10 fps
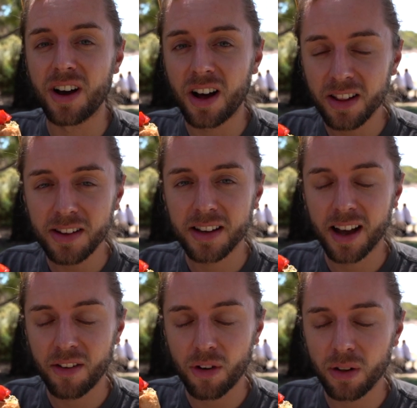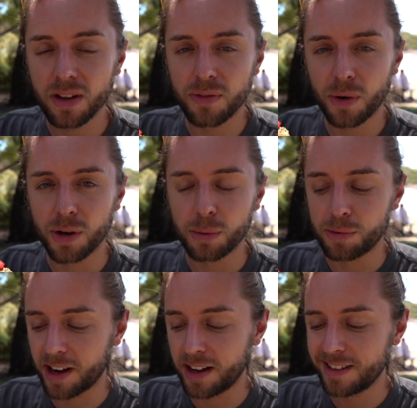lived in the UK for a few years.
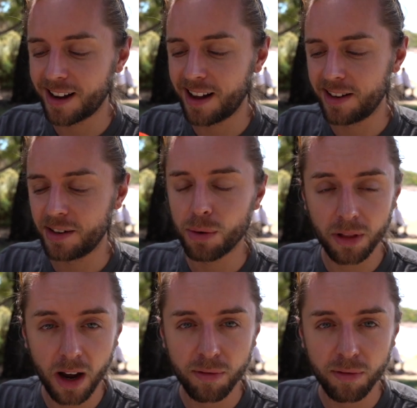However,